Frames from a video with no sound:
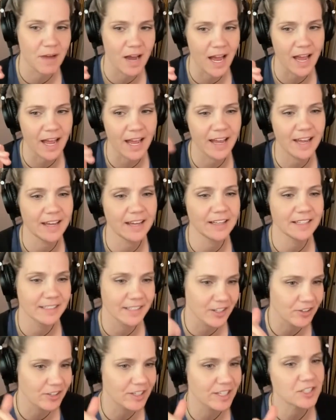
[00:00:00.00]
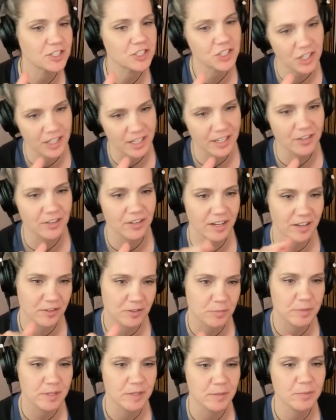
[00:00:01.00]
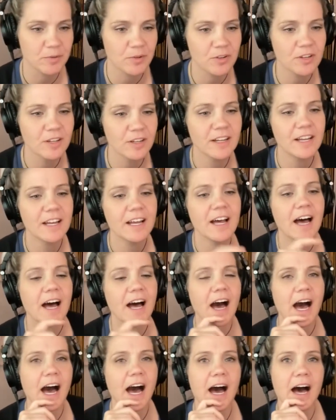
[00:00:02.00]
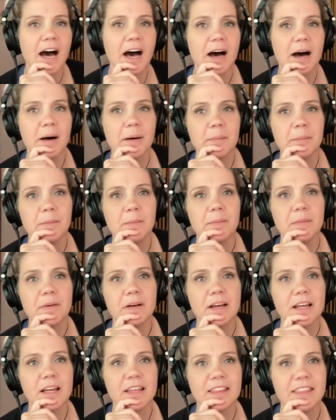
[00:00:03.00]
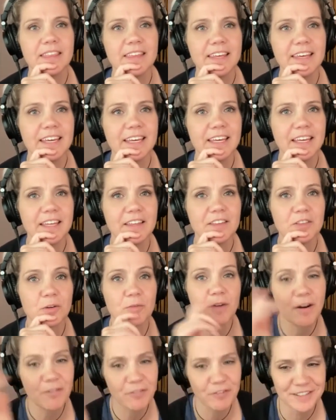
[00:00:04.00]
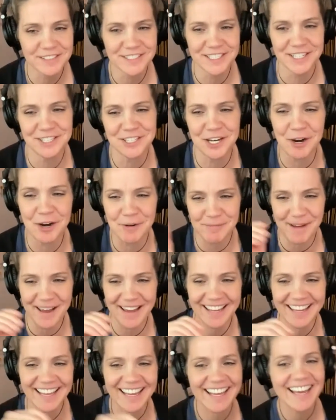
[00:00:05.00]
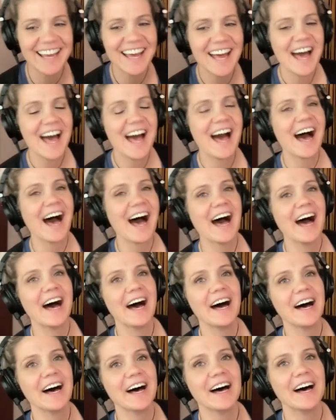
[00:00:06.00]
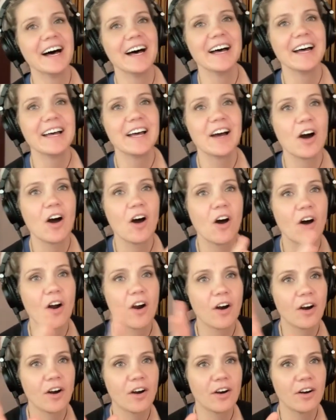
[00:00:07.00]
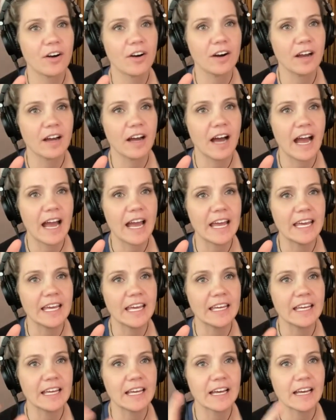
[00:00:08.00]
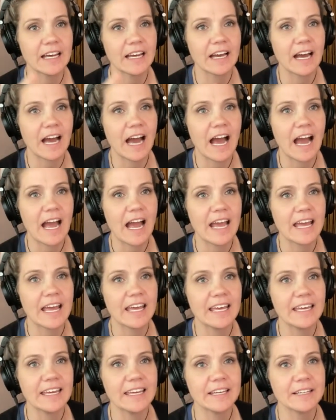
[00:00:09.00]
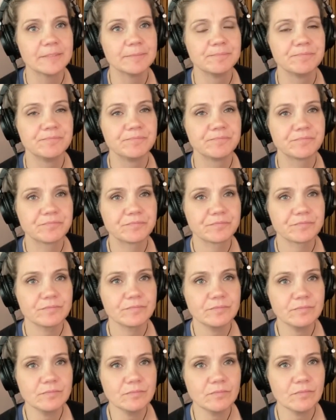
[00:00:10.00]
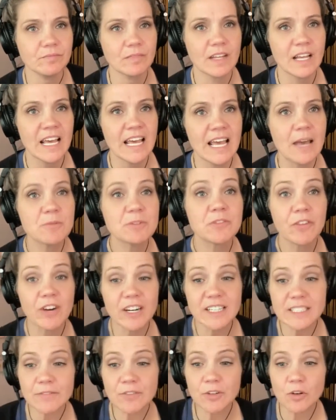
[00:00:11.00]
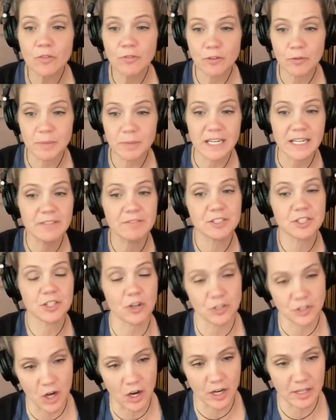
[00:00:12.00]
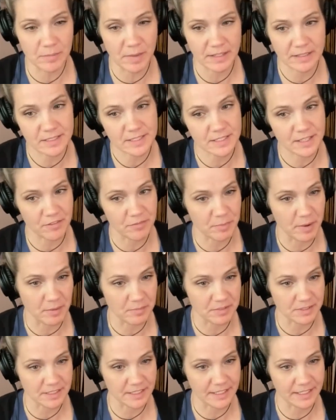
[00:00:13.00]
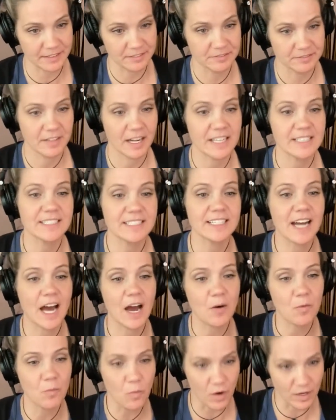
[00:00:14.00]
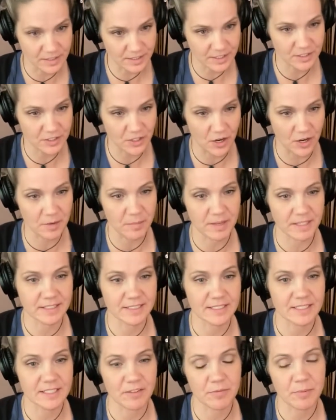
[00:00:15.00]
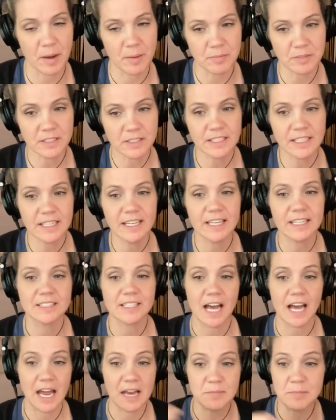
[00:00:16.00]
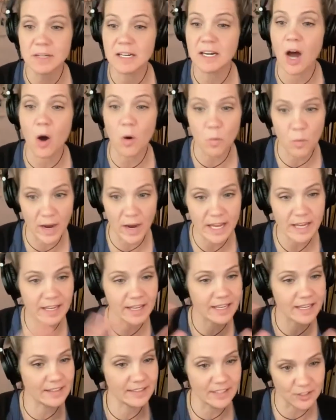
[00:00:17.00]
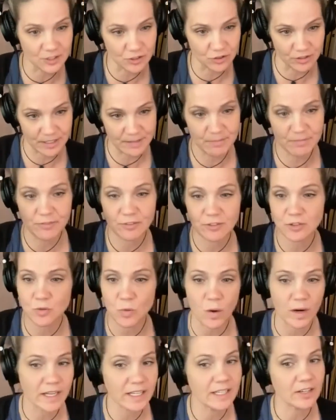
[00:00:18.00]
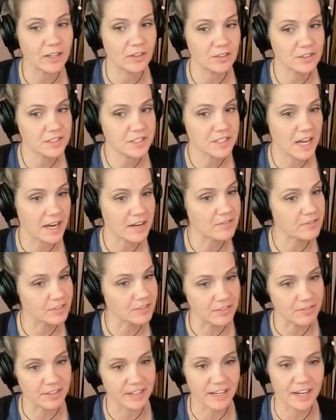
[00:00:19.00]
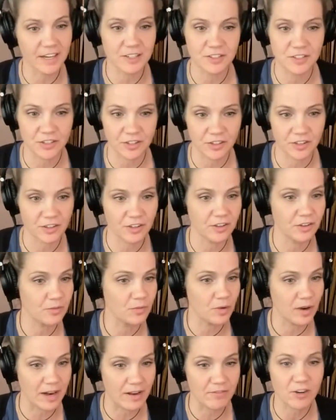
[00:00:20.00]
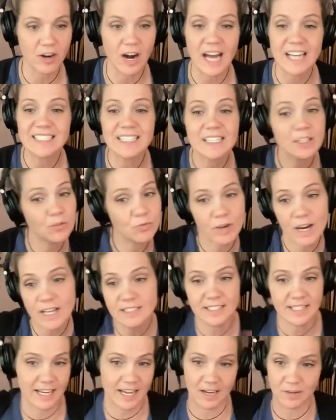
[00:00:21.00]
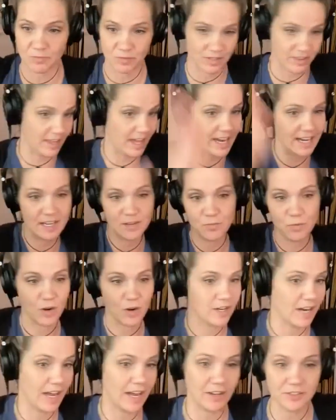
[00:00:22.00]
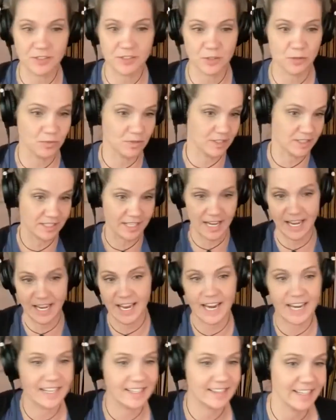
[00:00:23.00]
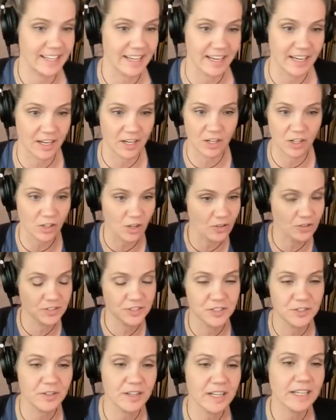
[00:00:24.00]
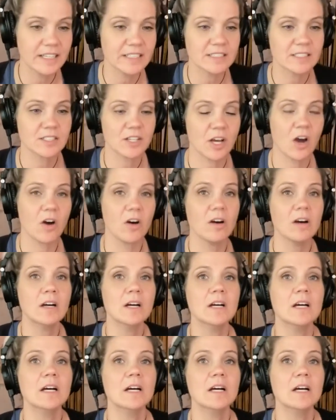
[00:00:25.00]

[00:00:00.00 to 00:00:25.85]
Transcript: my hilarious shitting on other people. Um the the references you're making uh are I I it was very difficult for me to even start talking about this stuff publicly. I did not want to talk about this stuff publicly. Is I had been awake in the dream for 20 years, kind of living under whatever. I didn't resonate with anyone else who was saying anything close to it. So,